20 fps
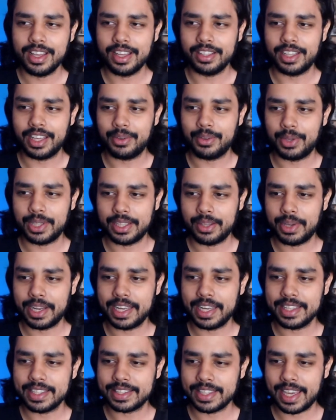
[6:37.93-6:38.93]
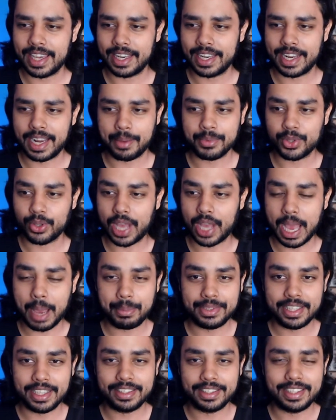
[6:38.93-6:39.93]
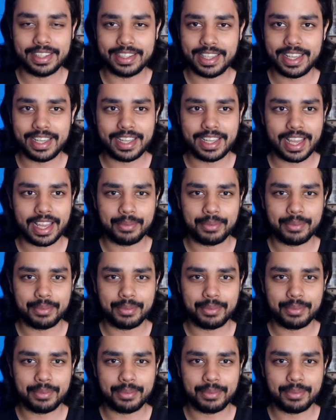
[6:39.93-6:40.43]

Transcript: They were, they went insane, and I'm so happy that they did.